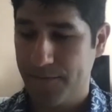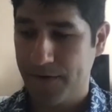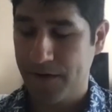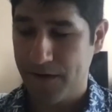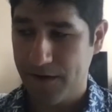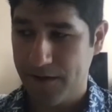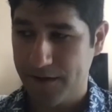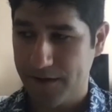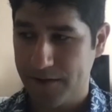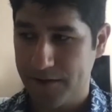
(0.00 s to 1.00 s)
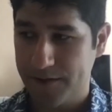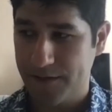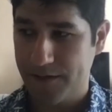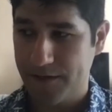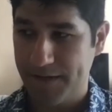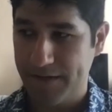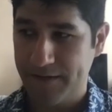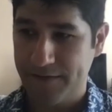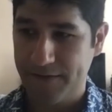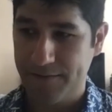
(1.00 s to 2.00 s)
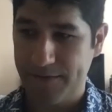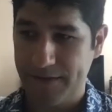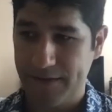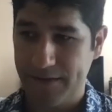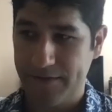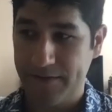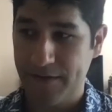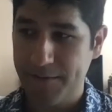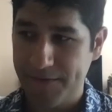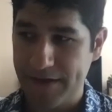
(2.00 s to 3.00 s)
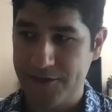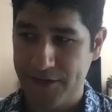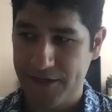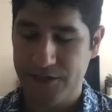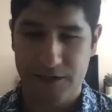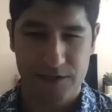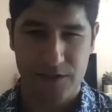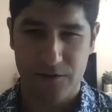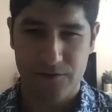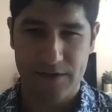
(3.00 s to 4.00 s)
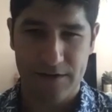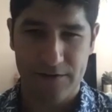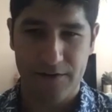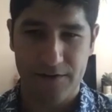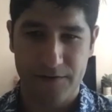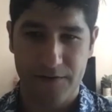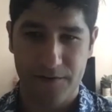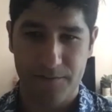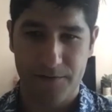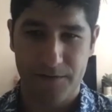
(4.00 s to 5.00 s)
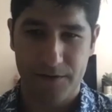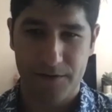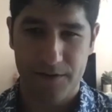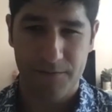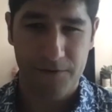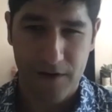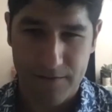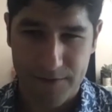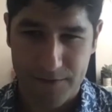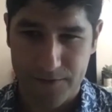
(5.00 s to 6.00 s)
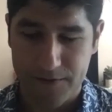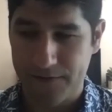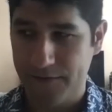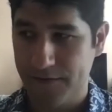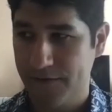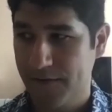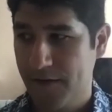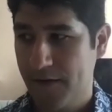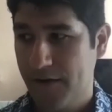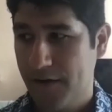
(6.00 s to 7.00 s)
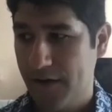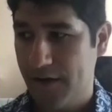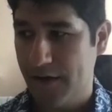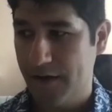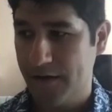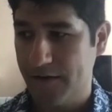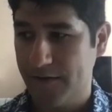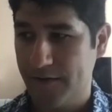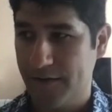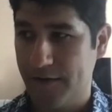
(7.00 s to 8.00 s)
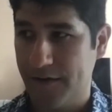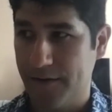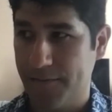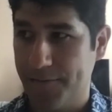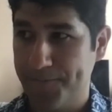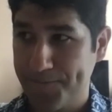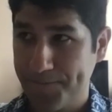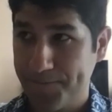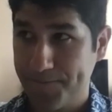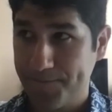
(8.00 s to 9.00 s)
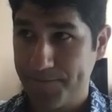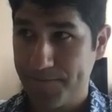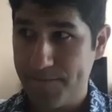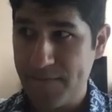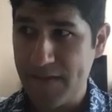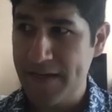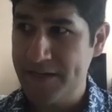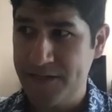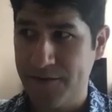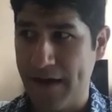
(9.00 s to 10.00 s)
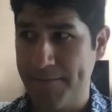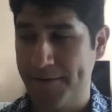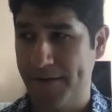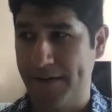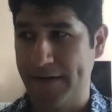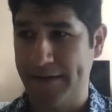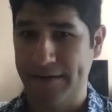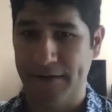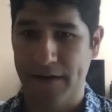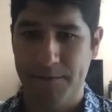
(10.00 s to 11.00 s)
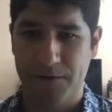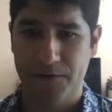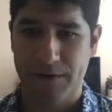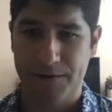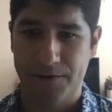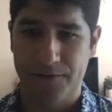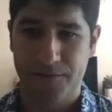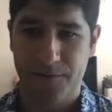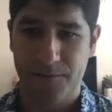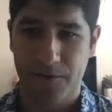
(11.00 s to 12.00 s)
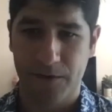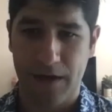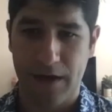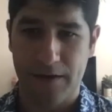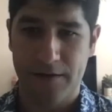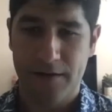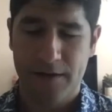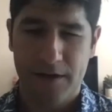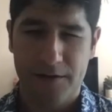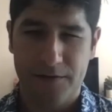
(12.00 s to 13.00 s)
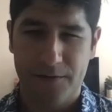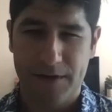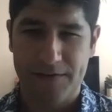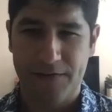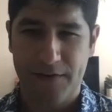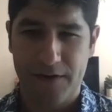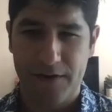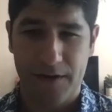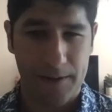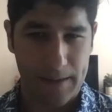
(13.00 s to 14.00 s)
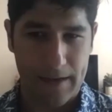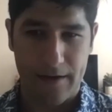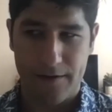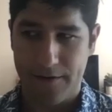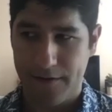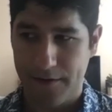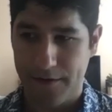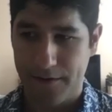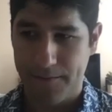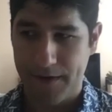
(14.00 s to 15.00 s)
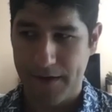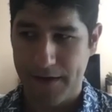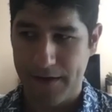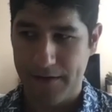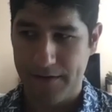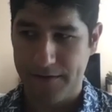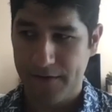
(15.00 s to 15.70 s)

college, um, it did seem that some of that change had slowed down considerably, um, for obvious reasons. And um, it just so happened that at that time I was driving through Fillmore a lot. And so I saw it a lot. Um, and